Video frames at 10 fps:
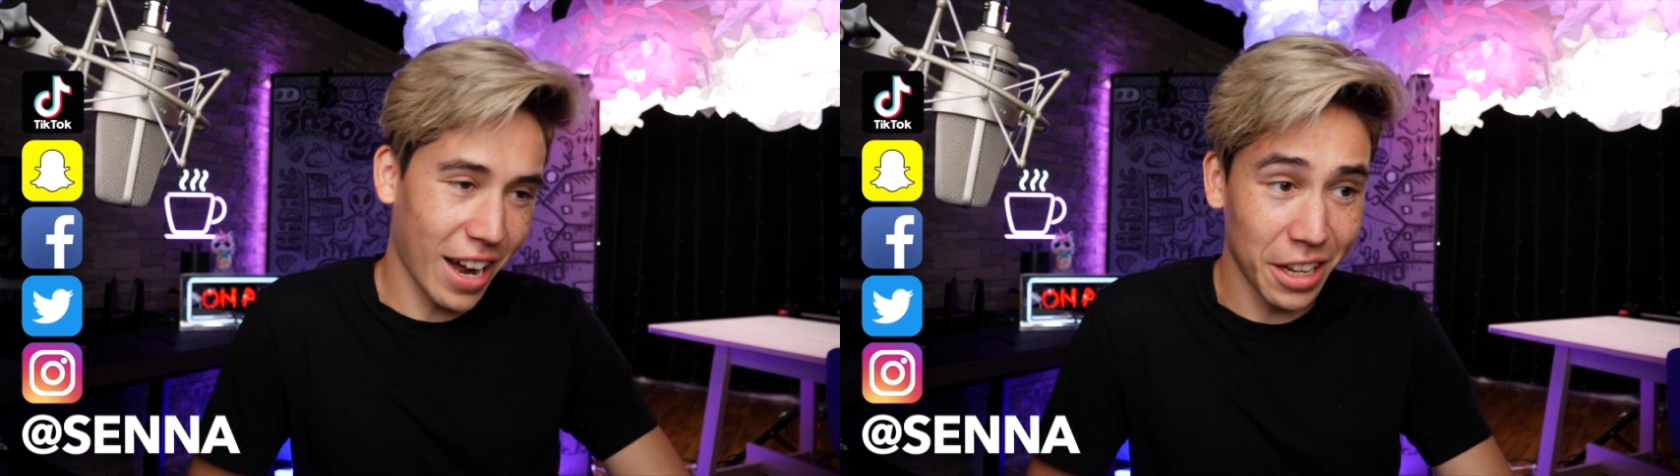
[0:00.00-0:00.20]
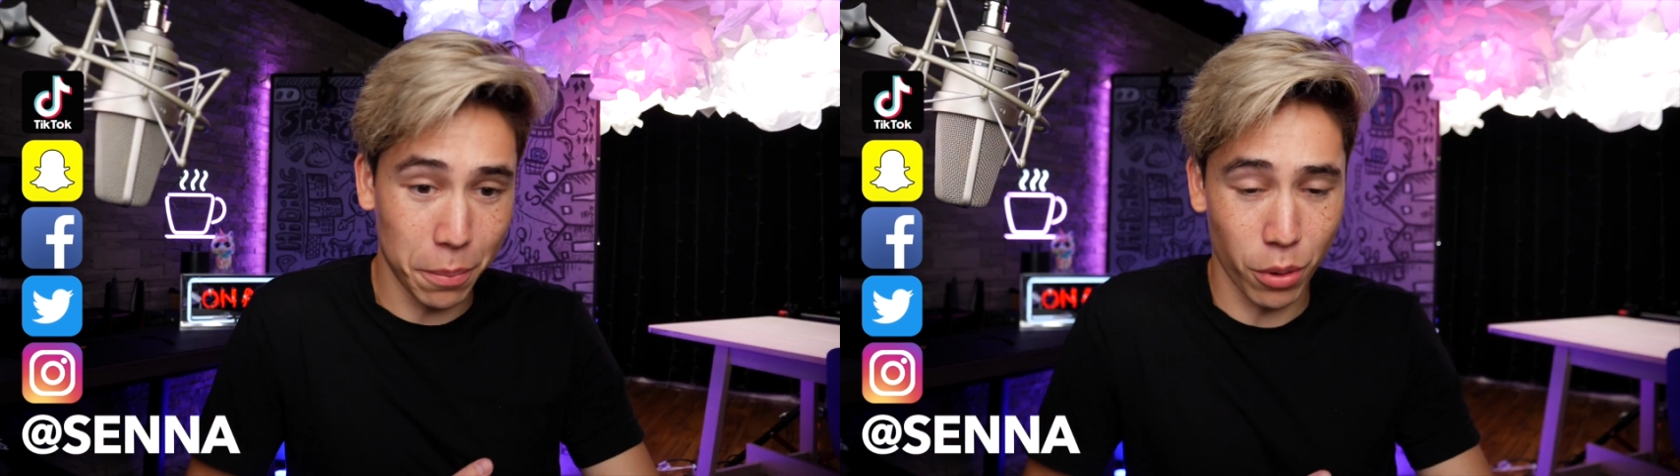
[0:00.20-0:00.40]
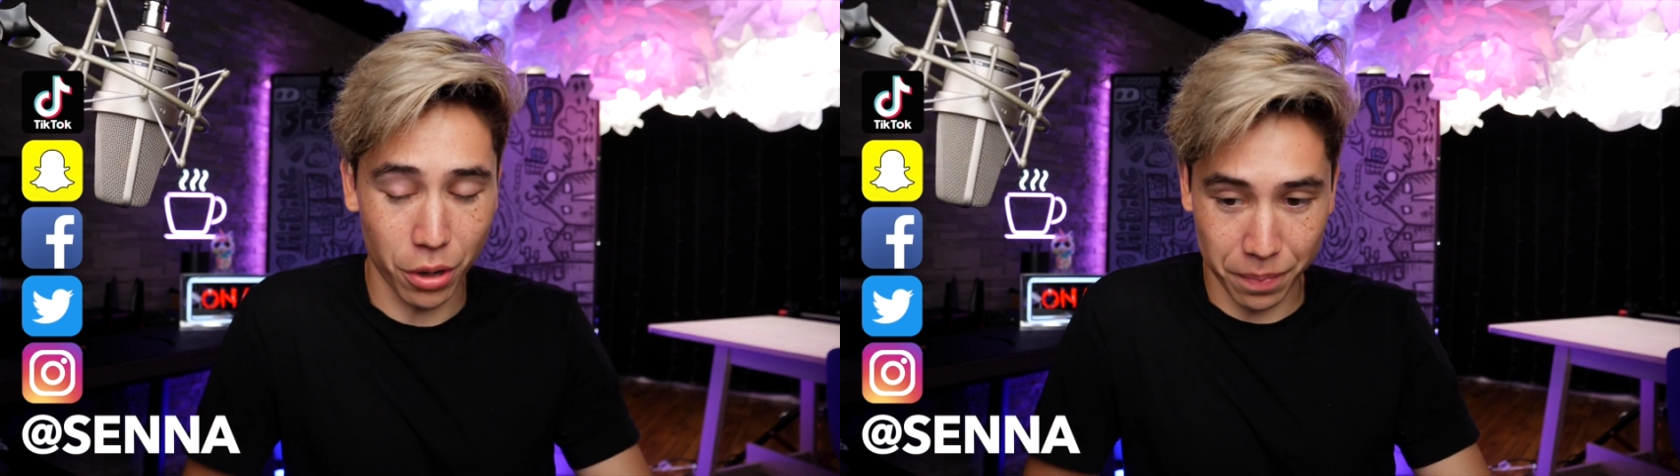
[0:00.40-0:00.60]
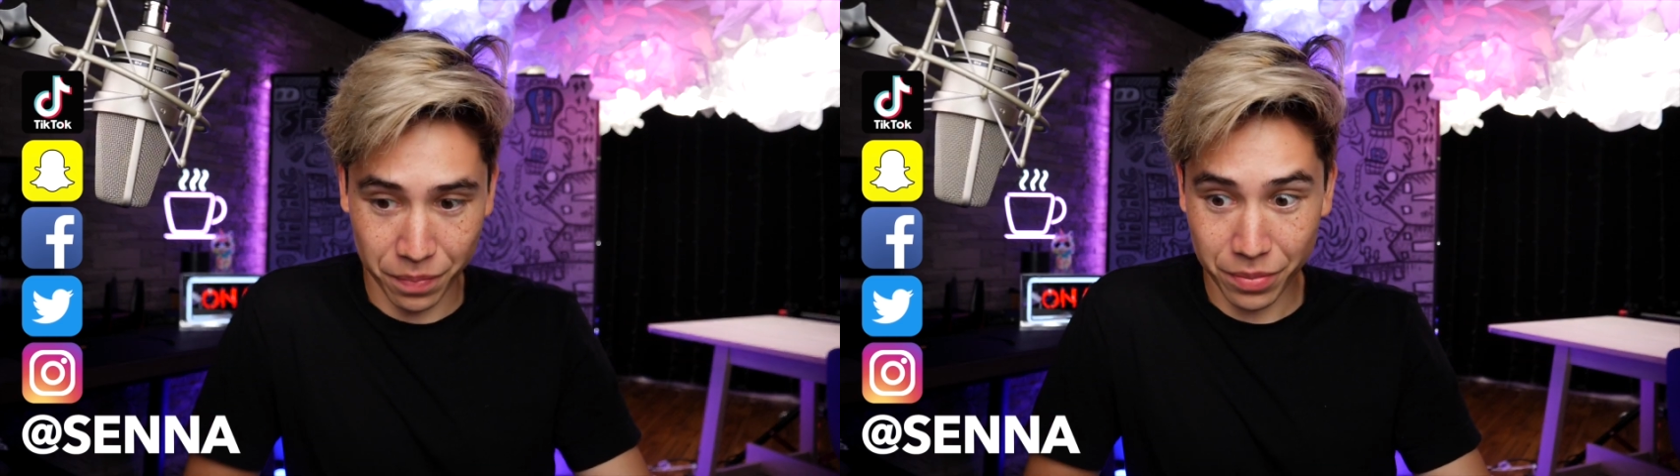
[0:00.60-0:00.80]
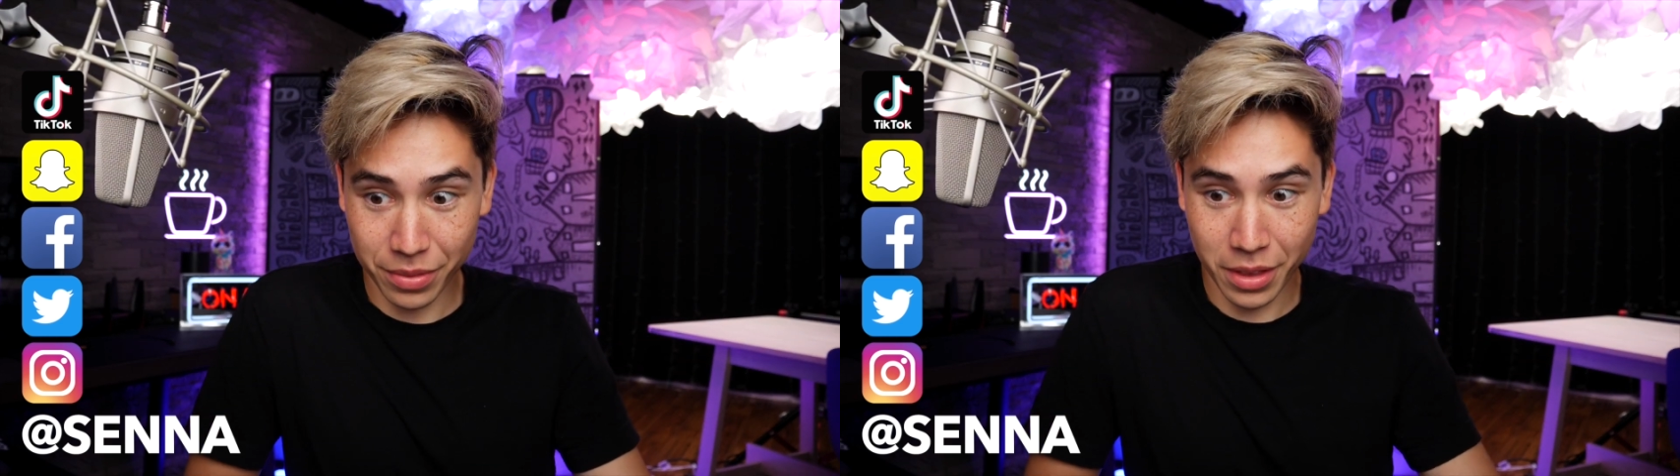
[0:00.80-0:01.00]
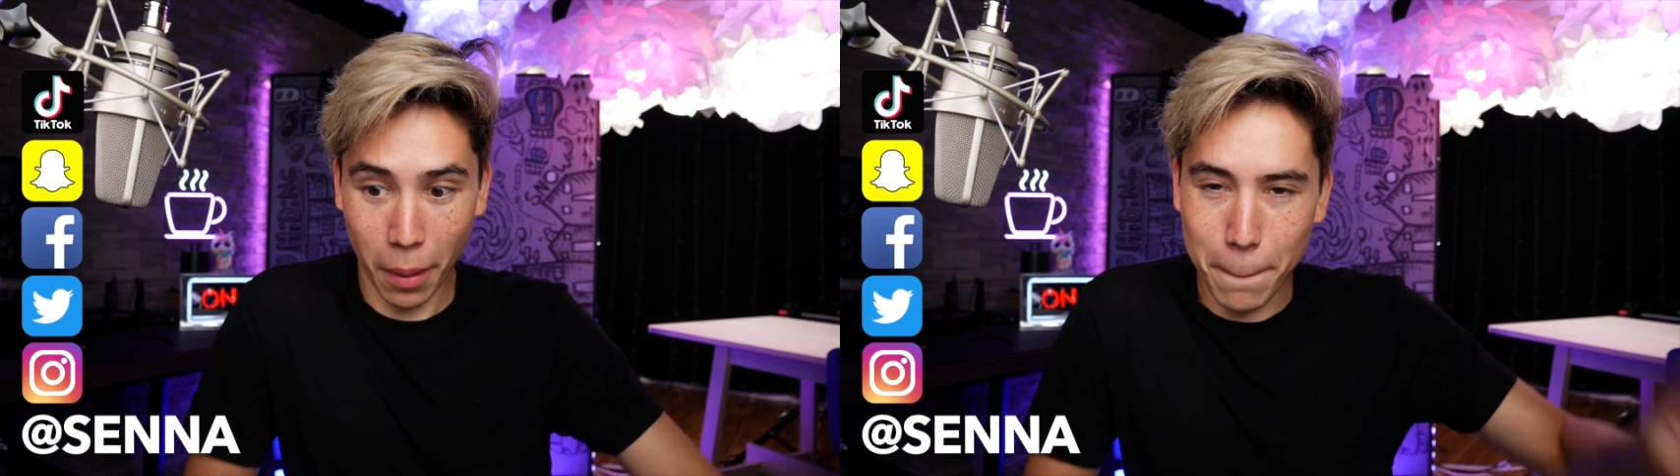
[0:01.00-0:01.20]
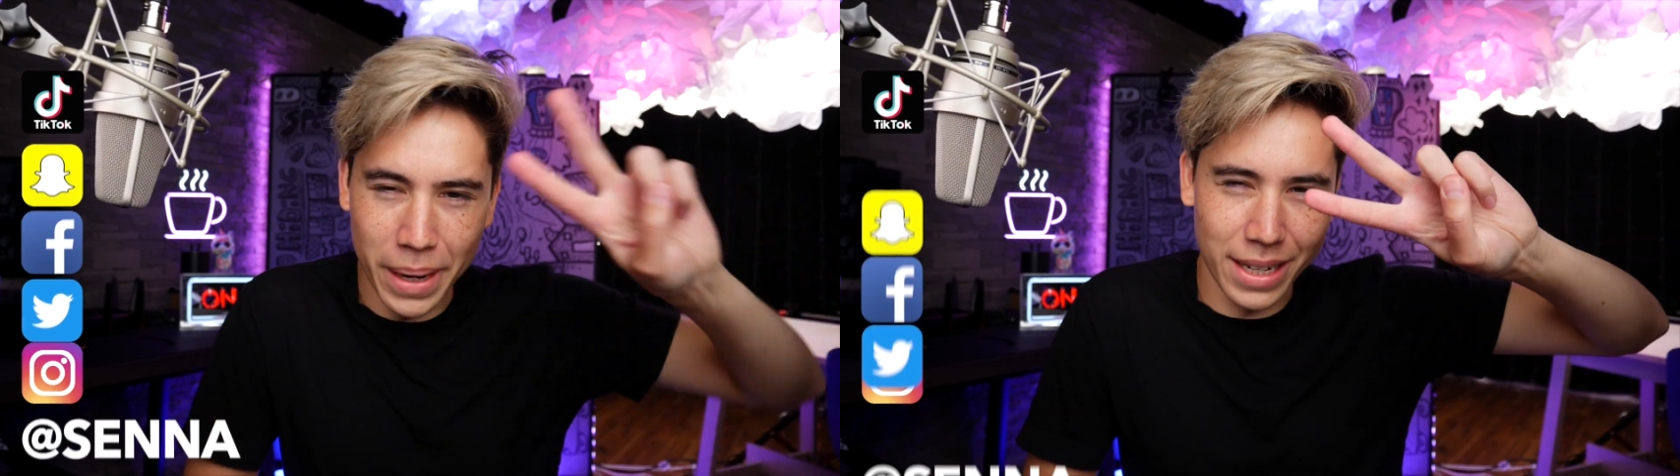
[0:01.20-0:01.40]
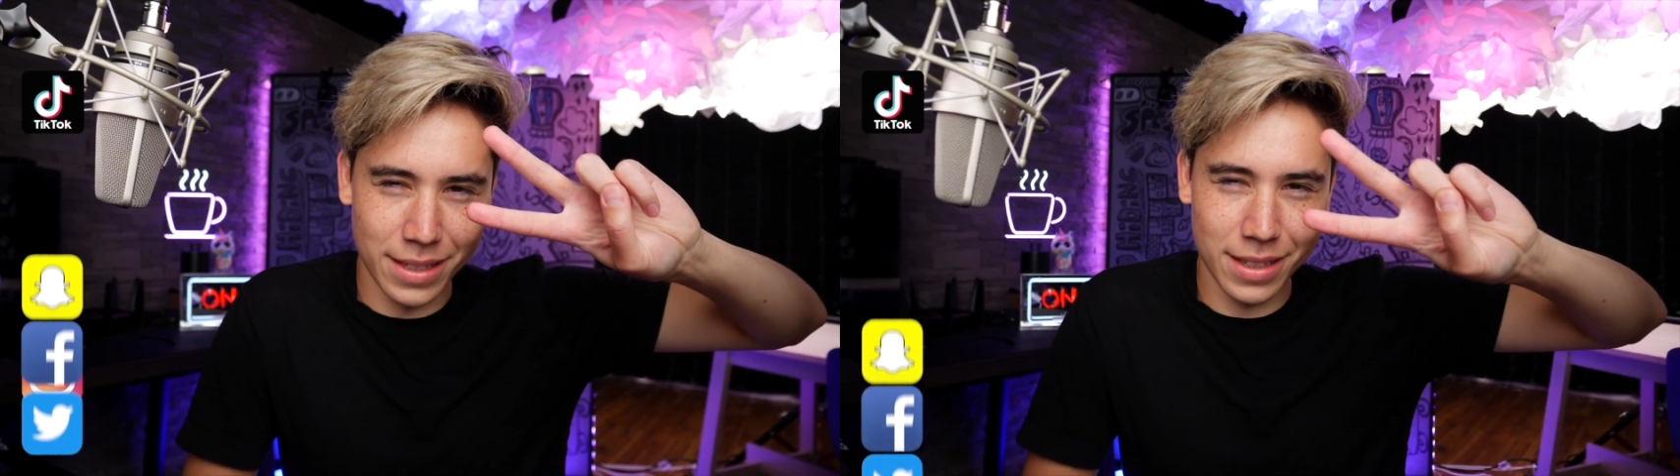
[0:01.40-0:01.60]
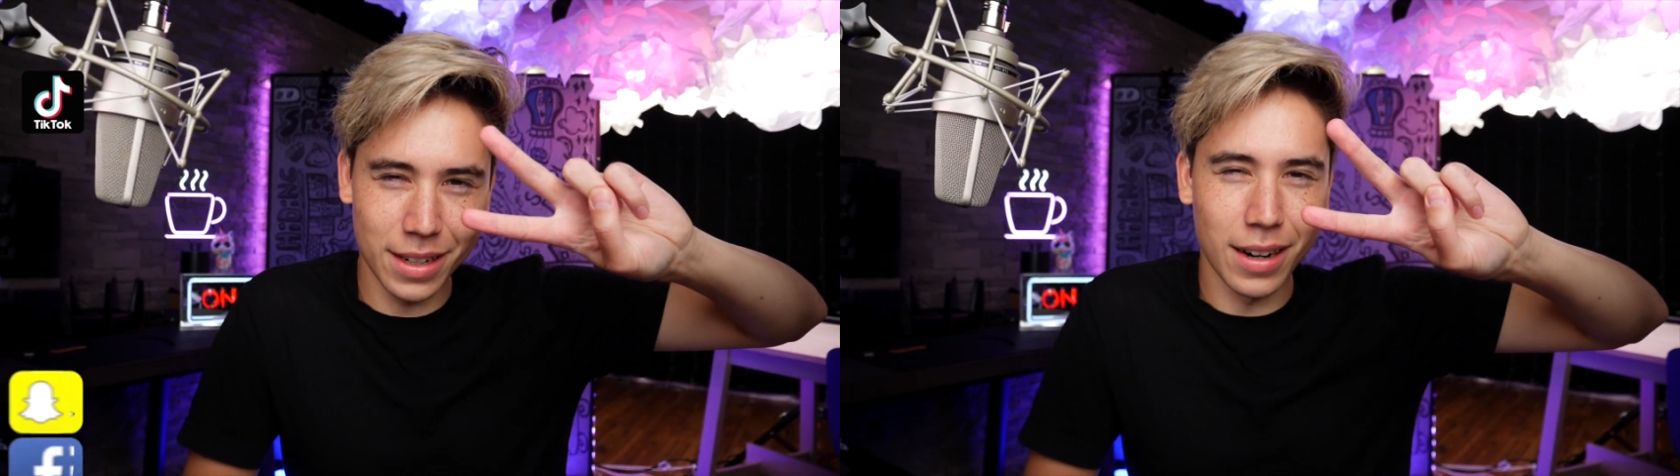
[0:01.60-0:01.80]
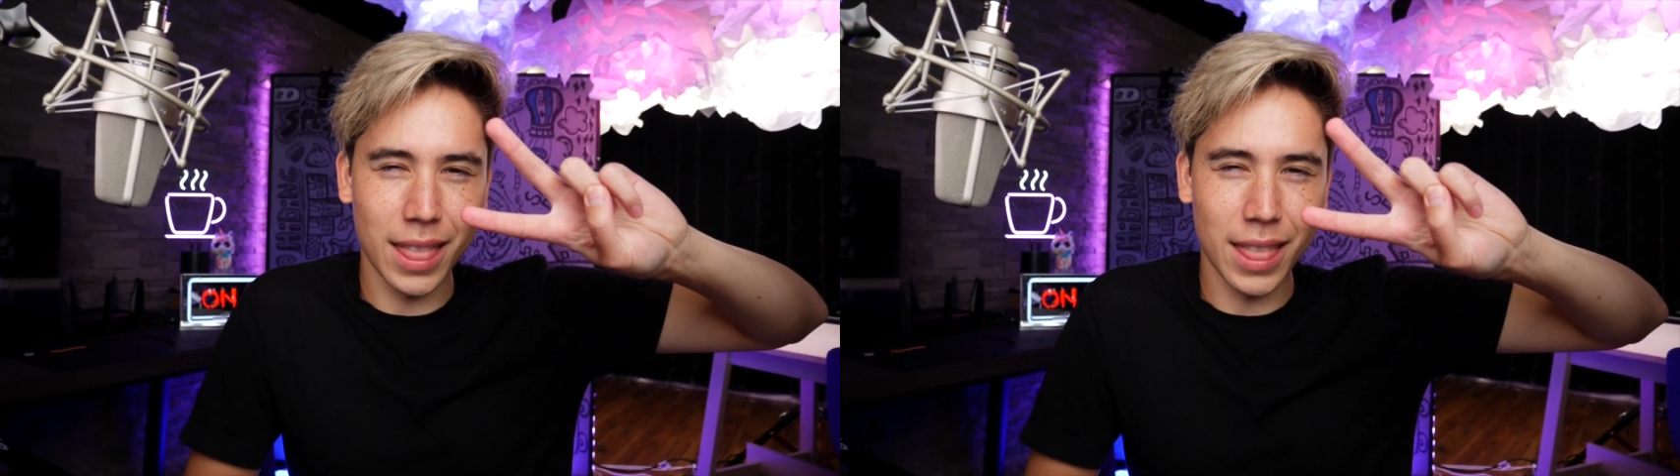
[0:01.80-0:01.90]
I need a burp. Peace.